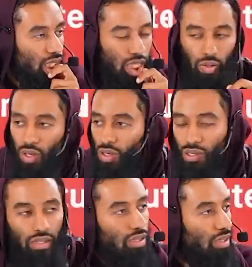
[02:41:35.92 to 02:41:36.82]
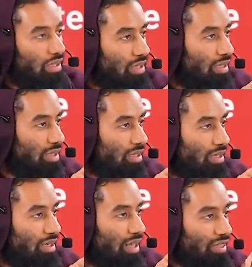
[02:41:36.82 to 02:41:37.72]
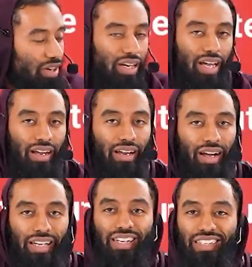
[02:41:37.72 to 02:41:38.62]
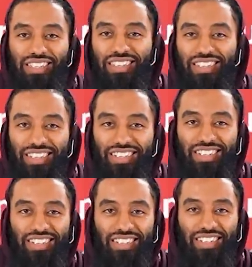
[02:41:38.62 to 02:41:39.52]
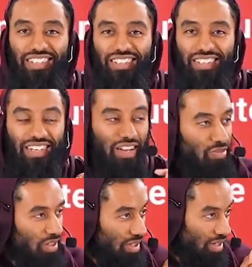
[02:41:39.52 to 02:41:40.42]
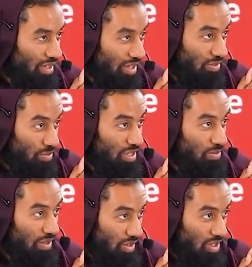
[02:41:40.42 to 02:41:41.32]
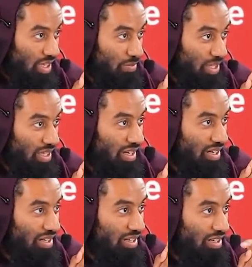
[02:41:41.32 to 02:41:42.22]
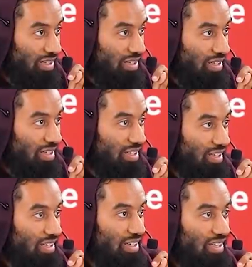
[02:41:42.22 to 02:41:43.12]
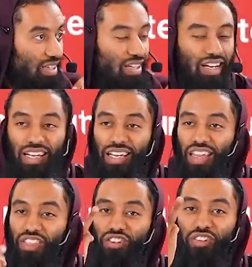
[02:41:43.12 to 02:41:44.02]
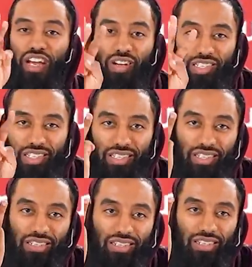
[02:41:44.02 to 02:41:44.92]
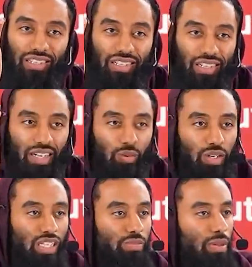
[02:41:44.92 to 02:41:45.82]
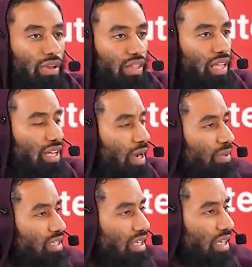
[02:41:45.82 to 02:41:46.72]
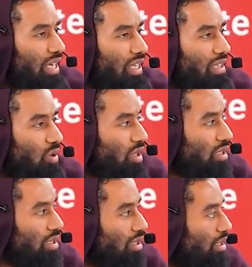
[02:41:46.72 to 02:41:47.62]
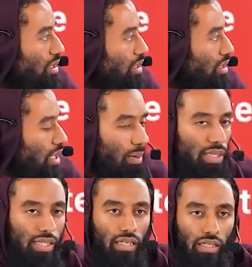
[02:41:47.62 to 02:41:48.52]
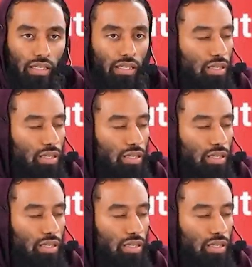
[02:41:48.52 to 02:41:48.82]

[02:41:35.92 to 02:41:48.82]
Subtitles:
No, no. 3 riyal, ahsant. Have you been to, you study Medina? Yeah, 3 riyals. Which is maybe, I think, how much in Canadian dollars? How many cents?